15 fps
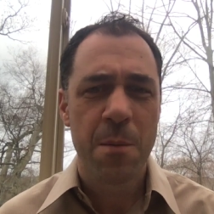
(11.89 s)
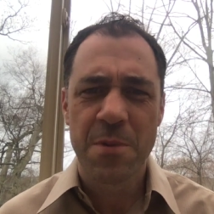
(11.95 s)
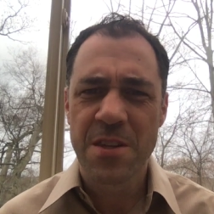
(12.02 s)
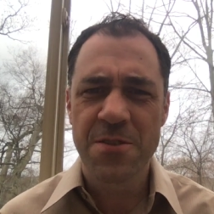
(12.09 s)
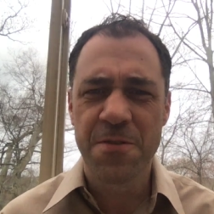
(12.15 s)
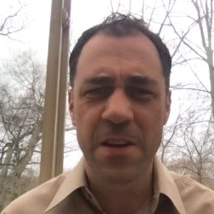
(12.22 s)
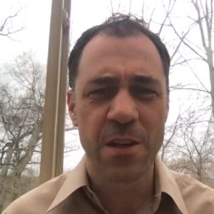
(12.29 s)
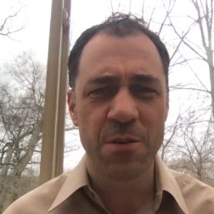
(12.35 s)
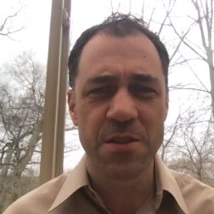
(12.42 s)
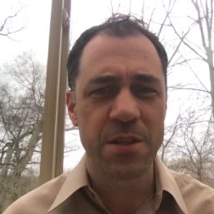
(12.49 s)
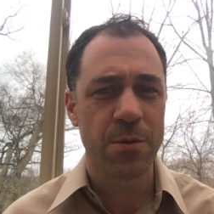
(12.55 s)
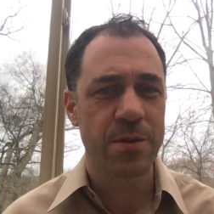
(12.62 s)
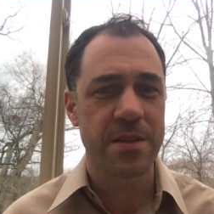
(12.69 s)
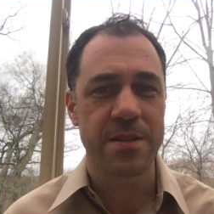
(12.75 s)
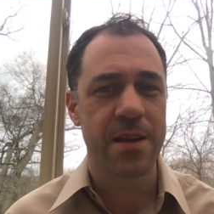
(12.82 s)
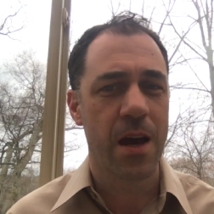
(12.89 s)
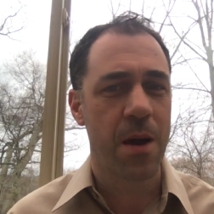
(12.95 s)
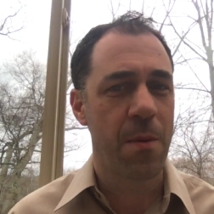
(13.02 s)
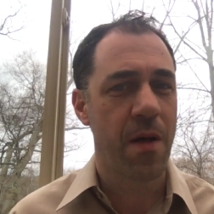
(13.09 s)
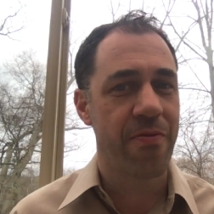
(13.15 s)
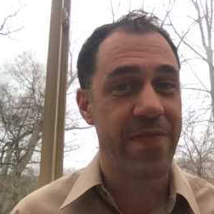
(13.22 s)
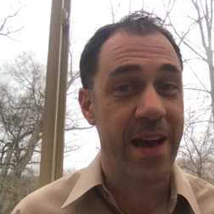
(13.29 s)
But this video series is not
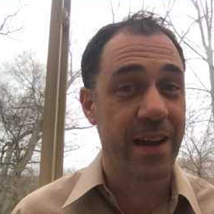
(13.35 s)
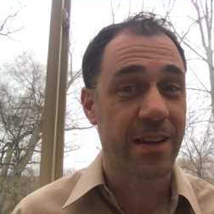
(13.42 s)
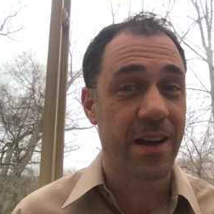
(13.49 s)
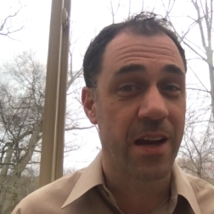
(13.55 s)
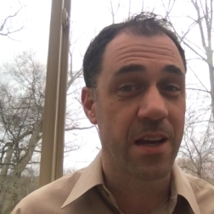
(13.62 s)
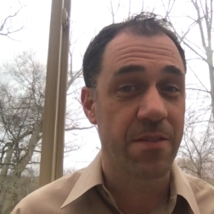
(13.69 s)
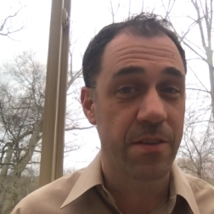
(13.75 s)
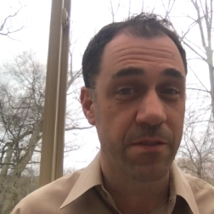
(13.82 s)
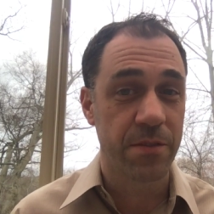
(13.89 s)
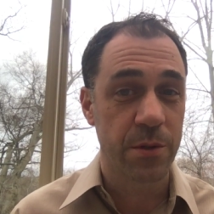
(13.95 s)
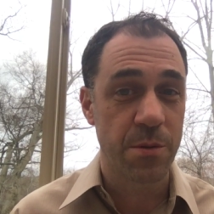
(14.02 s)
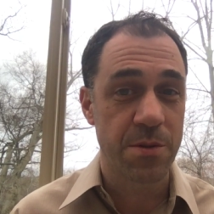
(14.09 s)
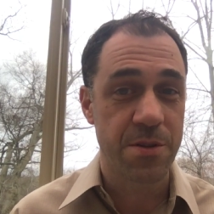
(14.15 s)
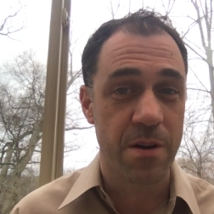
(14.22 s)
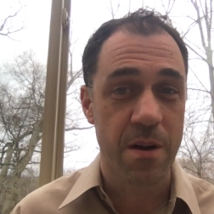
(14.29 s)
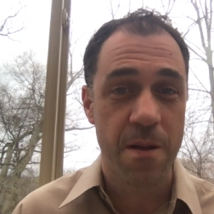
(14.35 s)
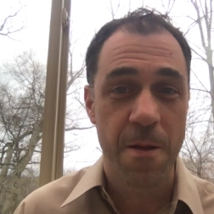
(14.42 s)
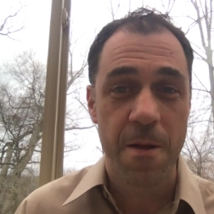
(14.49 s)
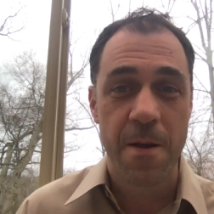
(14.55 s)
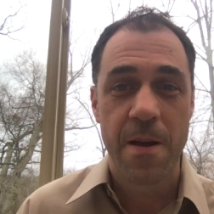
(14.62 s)
about that kind of influencer.